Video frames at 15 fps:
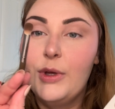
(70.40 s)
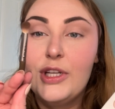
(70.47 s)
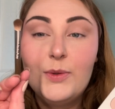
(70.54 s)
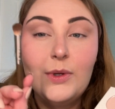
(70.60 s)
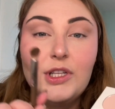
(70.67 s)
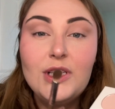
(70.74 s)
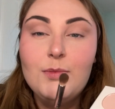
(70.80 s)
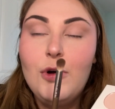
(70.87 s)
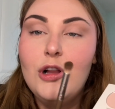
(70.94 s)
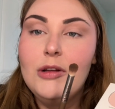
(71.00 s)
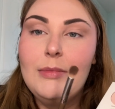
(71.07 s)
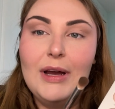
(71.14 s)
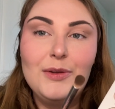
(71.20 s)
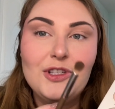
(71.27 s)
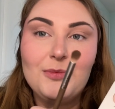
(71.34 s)
just want a small
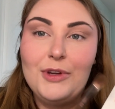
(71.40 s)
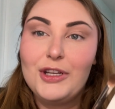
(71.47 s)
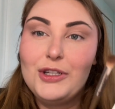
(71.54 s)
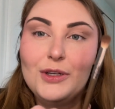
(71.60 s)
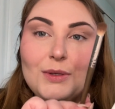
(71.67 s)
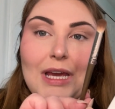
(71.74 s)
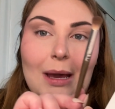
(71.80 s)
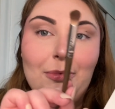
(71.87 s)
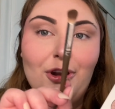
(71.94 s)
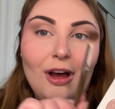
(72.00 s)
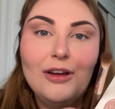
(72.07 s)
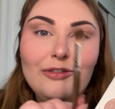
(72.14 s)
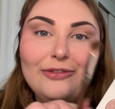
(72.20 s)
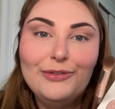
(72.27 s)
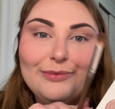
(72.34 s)
amount, so make sure you tap it
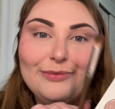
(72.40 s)
off.